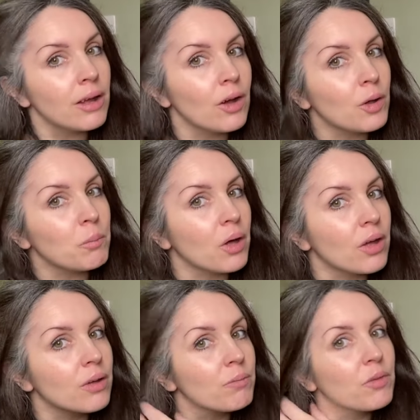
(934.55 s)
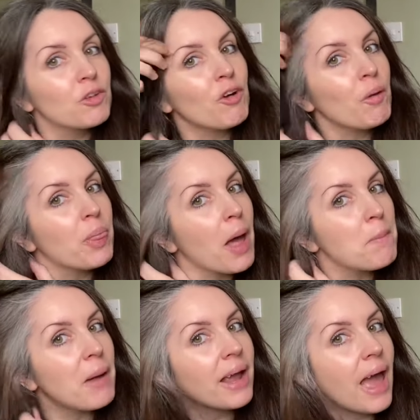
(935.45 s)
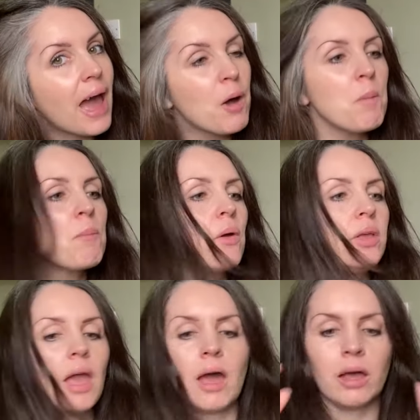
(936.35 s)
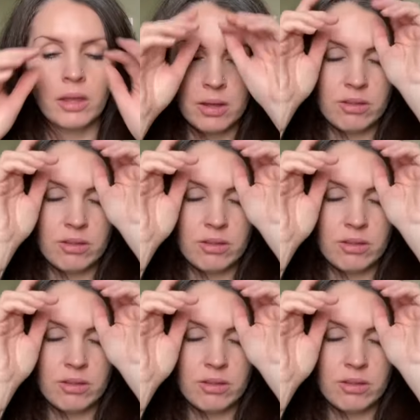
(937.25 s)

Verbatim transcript: I'm growing that back out, but yeah,